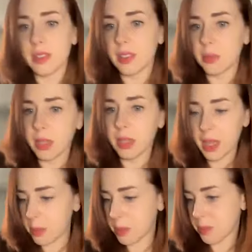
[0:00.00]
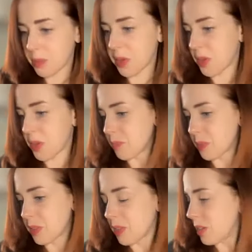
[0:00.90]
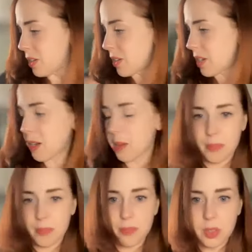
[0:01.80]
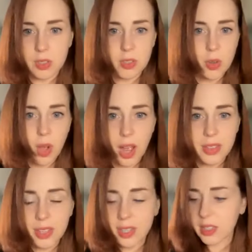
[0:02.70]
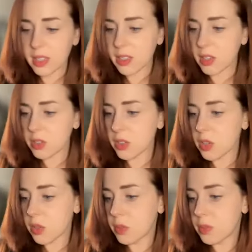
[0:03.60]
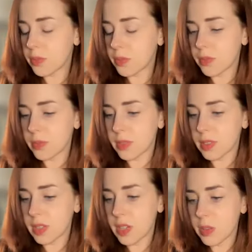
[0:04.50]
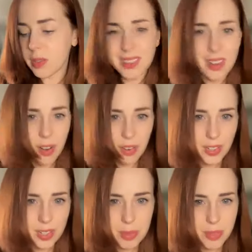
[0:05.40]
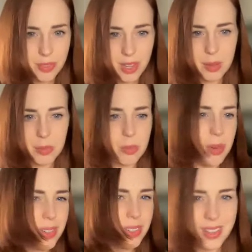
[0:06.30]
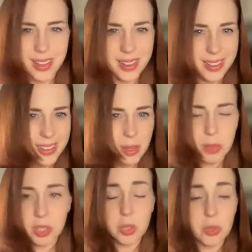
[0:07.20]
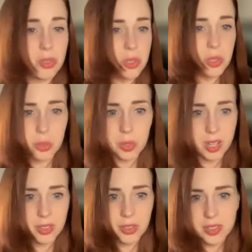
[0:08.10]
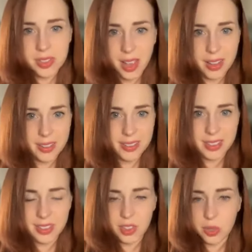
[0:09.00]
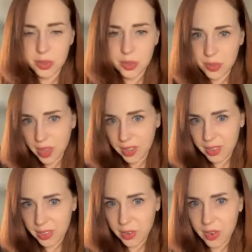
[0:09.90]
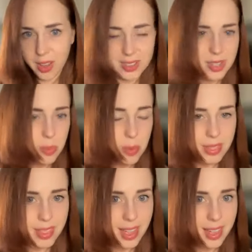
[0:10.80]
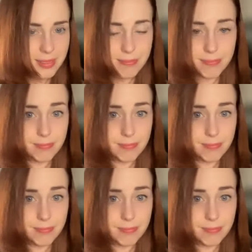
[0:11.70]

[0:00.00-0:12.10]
in my lap. All right. So I think it's also, there are going to be those times where it's like someone shows their true colors and shows you that they're not someone that